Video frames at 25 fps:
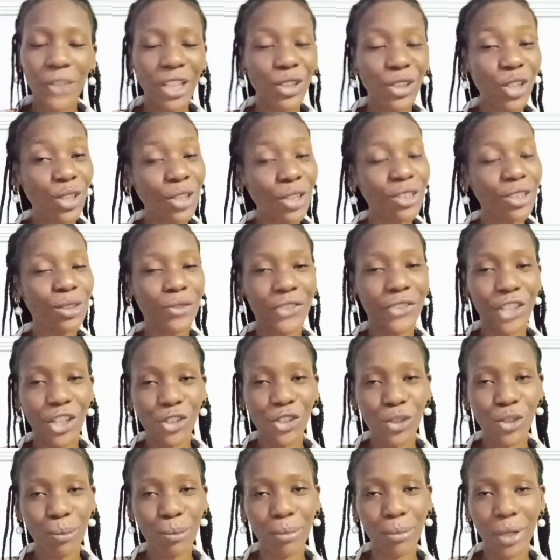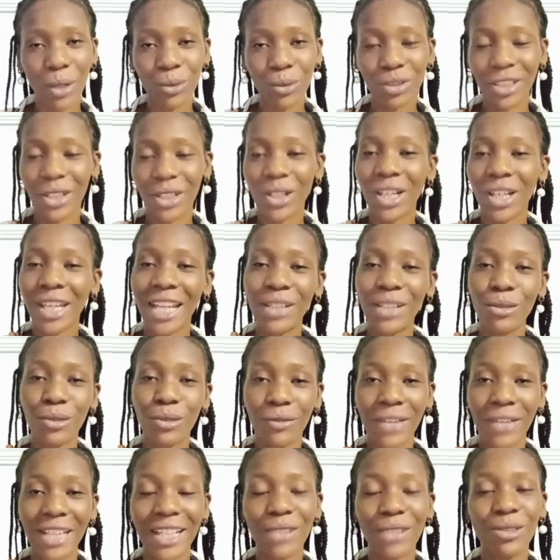Turn on the notification bell so that you can get
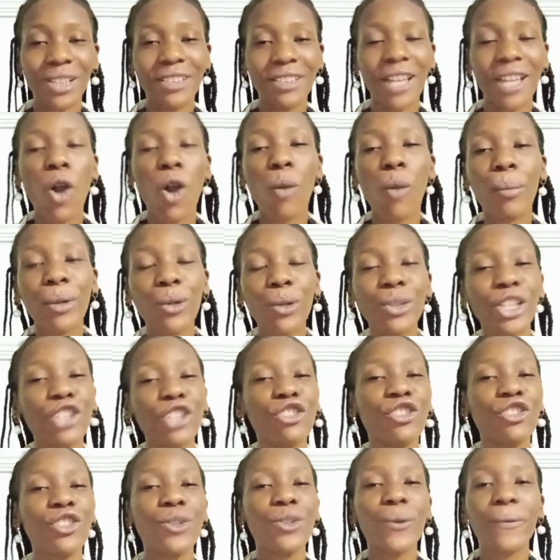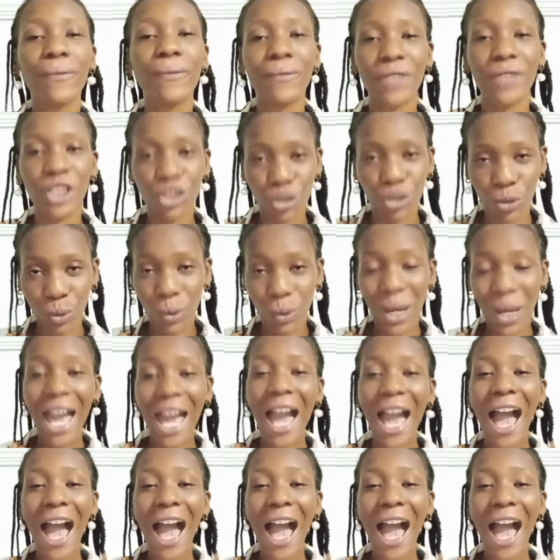notified as soon as I upload a new video.